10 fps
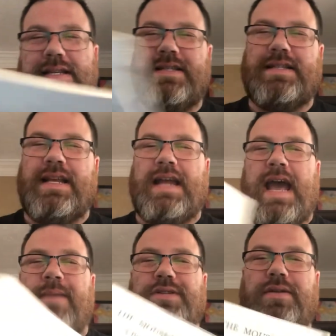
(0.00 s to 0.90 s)
is an
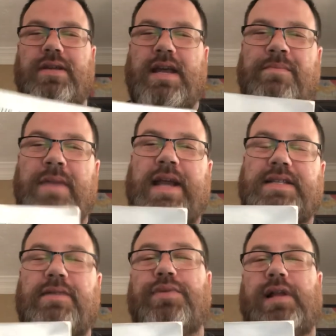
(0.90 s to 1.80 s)
absolutely
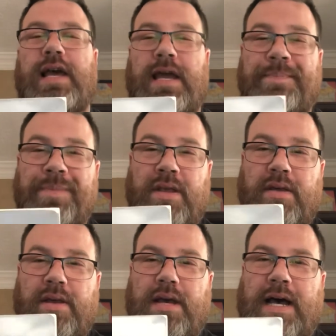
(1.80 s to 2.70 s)
amazing play.
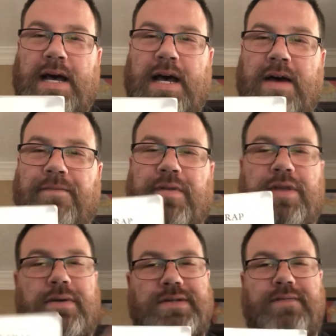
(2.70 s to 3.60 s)
For
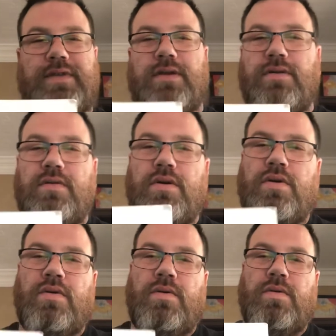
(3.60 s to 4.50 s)
those of you
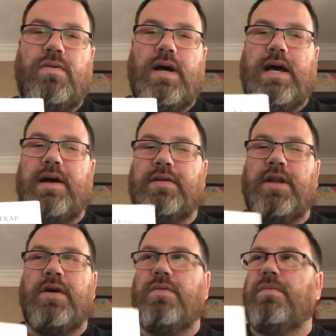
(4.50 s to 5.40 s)
who,
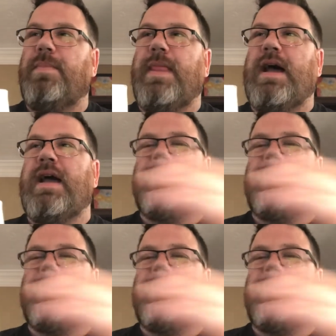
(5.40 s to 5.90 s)
I've